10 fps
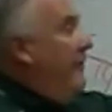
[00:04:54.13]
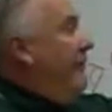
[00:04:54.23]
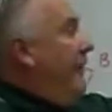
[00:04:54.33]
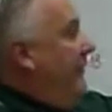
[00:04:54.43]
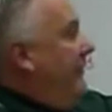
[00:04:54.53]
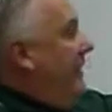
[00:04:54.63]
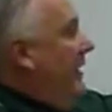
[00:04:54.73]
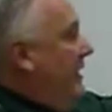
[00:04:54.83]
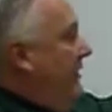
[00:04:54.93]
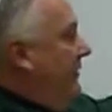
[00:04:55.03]

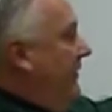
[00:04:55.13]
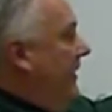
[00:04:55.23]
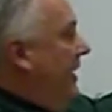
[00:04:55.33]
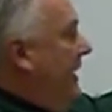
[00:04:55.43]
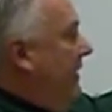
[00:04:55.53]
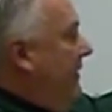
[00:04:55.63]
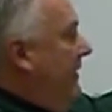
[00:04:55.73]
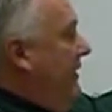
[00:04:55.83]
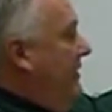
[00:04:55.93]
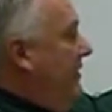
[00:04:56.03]
15 to
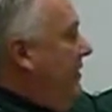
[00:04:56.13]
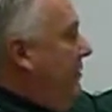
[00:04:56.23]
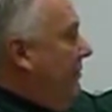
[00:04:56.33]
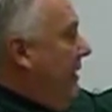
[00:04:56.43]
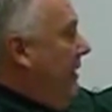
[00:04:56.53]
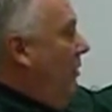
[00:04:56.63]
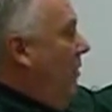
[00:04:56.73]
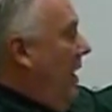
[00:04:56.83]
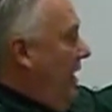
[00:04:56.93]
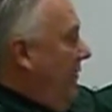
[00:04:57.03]
5 is 3 to
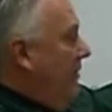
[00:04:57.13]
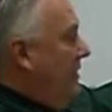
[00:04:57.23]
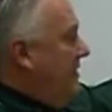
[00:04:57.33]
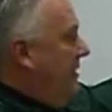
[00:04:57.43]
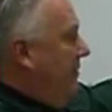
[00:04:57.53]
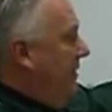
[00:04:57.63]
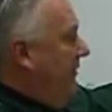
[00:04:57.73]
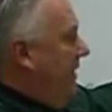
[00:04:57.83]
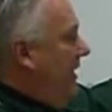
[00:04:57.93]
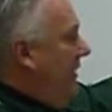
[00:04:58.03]
1. If we
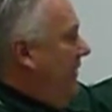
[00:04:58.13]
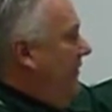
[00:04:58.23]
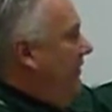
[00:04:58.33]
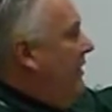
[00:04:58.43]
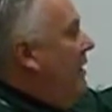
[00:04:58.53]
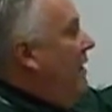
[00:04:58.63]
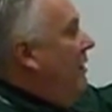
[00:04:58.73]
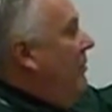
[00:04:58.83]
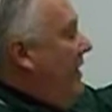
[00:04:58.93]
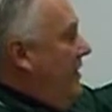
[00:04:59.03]
simplify this
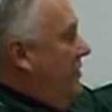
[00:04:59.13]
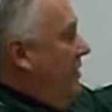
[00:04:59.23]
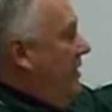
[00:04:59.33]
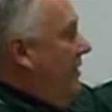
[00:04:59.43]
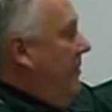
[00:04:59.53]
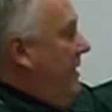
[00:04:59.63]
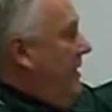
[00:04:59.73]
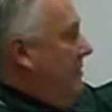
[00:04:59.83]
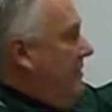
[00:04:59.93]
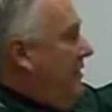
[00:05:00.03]
ratio, it
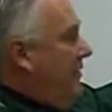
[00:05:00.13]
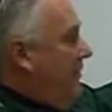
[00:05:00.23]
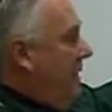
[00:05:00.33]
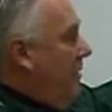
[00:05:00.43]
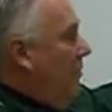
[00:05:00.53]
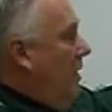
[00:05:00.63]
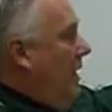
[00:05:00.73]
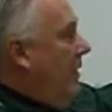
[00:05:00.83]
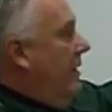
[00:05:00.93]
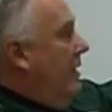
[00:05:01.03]
becomes 3 to
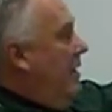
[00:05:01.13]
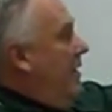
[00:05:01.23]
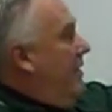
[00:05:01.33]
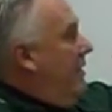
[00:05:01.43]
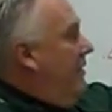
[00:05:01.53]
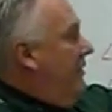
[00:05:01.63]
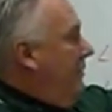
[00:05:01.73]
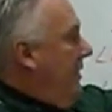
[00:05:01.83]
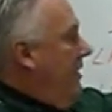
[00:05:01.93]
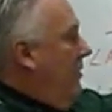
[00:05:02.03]
1.
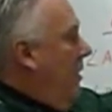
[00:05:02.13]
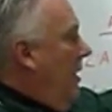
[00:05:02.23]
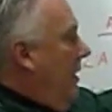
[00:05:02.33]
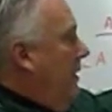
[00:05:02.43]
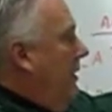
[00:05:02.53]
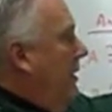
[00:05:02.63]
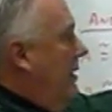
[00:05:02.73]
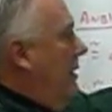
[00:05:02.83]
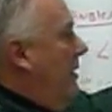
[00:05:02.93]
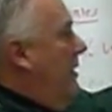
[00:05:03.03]
3 to 1,
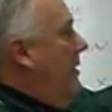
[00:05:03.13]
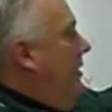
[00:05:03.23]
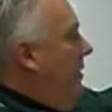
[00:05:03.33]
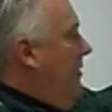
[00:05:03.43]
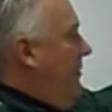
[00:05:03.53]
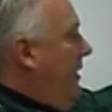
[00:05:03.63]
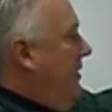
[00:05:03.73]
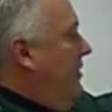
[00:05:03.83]
3 to